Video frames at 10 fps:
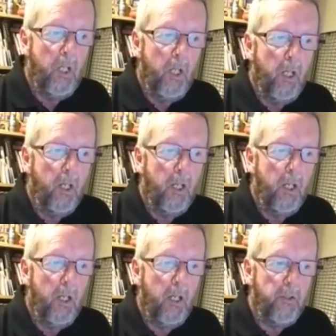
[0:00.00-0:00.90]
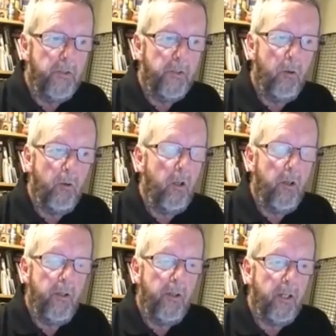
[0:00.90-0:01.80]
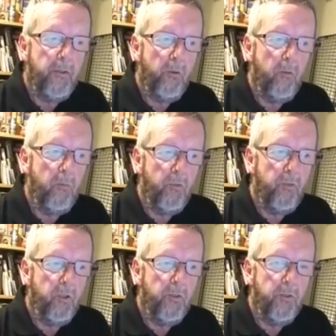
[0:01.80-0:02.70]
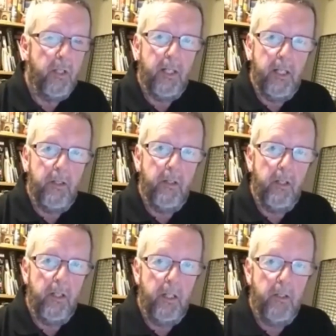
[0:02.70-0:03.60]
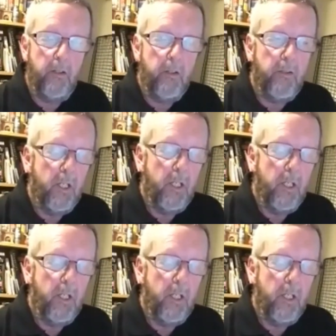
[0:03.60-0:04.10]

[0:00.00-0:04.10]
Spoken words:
And so on, and that sort of moved on to 80 litres,